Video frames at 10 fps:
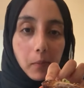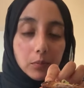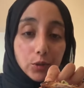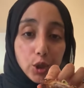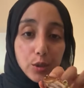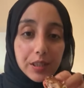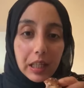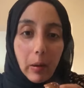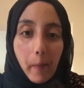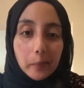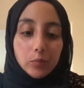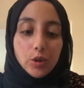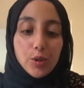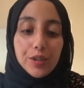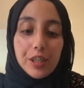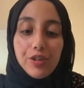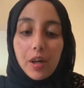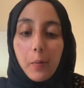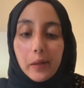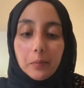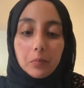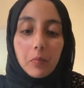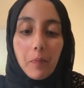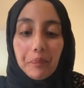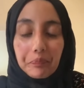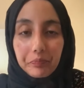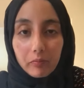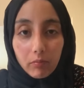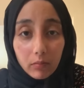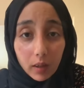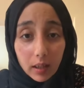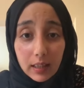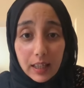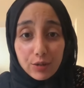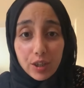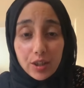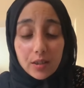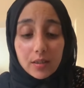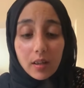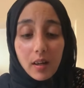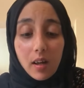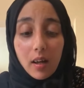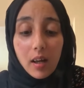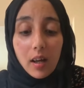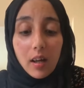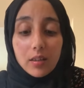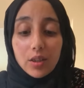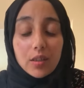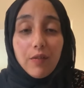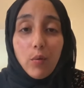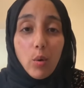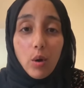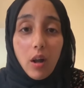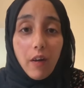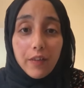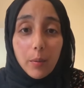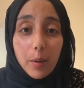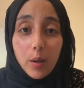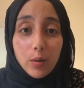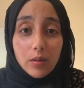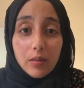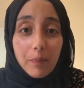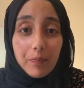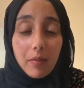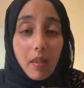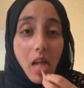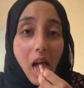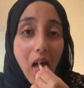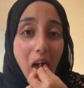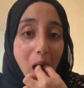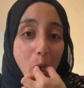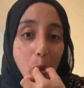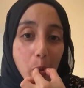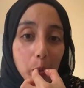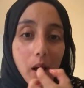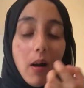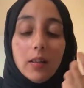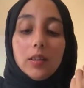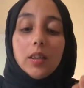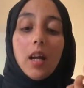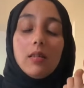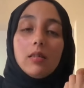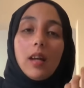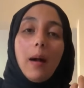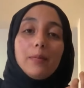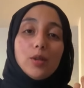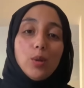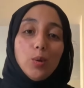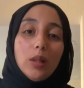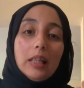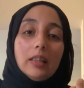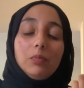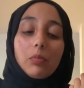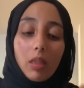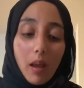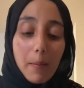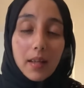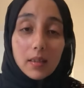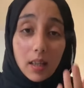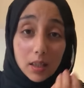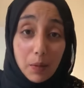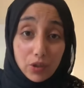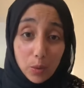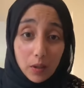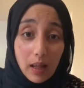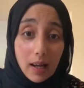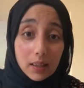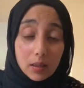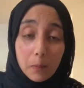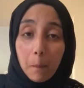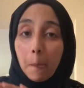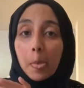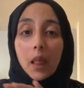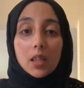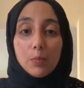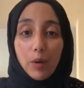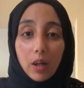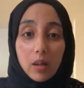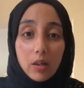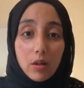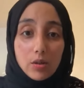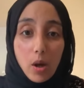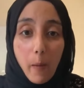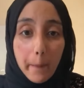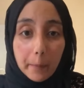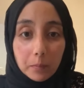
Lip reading: Juicy, juicy chicken wing. They literally just fall off the bone, and it tastes absolutely amazing, especially with the added spring onion on top.